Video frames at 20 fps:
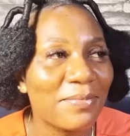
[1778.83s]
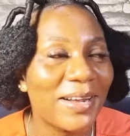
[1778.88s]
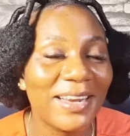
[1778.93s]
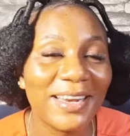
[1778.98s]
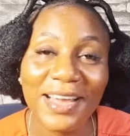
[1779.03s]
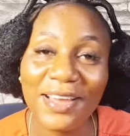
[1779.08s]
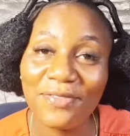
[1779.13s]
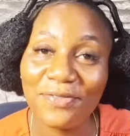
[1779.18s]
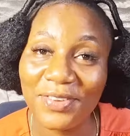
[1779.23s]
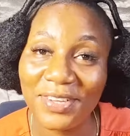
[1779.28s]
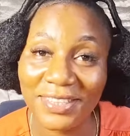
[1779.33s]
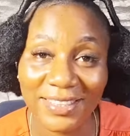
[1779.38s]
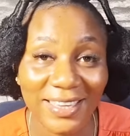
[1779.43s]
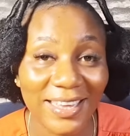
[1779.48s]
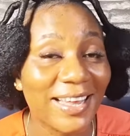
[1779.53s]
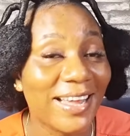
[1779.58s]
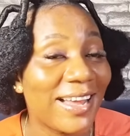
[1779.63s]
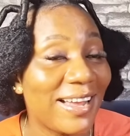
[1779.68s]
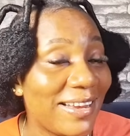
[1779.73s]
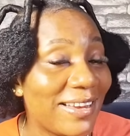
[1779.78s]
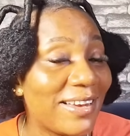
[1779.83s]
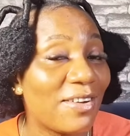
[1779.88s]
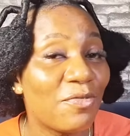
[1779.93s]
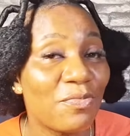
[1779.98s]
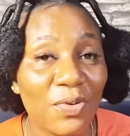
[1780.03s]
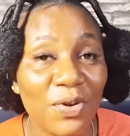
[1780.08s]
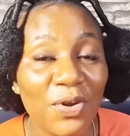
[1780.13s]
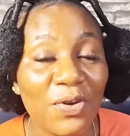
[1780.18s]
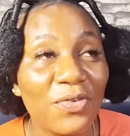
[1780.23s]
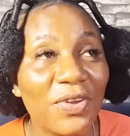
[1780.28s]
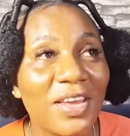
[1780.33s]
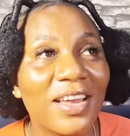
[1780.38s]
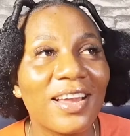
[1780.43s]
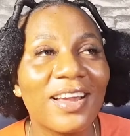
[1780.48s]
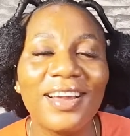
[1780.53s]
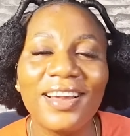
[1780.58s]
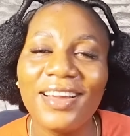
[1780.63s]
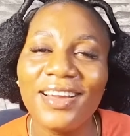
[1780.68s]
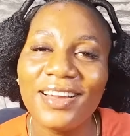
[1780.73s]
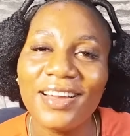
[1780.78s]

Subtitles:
My life is a kind of boring.